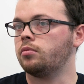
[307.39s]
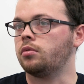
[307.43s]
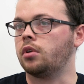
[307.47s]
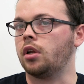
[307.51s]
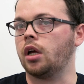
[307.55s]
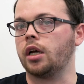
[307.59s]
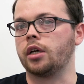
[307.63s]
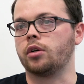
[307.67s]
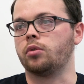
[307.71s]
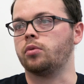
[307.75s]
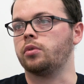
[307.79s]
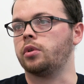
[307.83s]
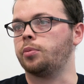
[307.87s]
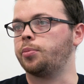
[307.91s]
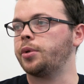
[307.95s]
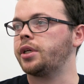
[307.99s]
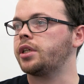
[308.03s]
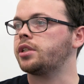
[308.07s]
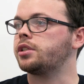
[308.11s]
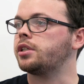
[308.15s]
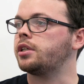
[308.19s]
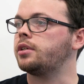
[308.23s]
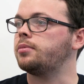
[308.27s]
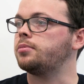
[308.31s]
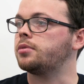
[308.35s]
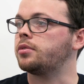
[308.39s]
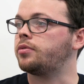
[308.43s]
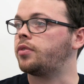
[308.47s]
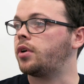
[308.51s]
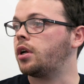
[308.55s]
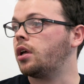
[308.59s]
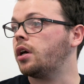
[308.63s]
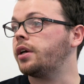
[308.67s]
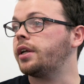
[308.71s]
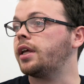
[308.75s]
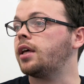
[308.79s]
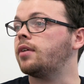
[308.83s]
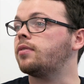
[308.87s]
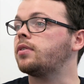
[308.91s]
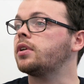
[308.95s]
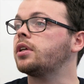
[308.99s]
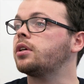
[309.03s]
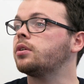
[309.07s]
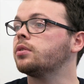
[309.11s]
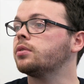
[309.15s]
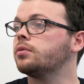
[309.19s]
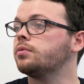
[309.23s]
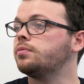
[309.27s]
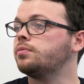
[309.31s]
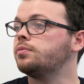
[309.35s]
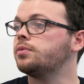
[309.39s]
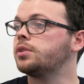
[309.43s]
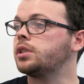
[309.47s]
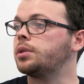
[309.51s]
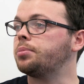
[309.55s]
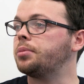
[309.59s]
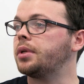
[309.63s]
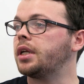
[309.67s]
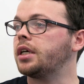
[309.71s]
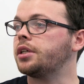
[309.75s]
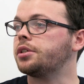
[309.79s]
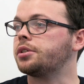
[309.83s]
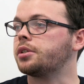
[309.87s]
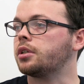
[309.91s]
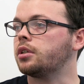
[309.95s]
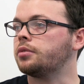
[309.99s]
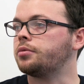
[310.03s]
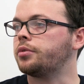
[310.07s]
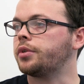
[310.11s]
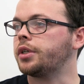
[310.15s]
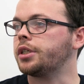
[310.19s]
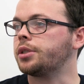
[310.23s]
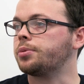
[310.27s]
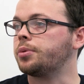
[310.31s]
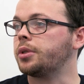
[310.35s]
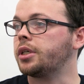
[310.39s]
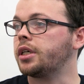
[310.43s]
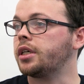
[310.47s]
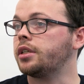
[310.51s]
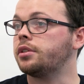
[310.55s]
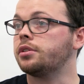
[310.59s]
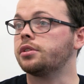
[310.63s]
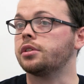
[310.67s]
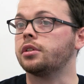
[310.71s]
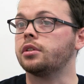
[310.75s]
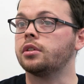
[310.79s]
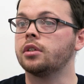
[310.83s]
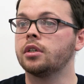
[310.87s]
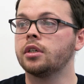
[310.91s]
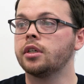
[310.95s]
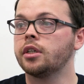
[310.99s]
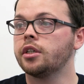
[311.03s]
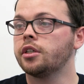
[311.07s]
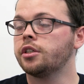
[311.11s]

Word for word: like all the big teams, have relied heavily on simulation over race weekends, and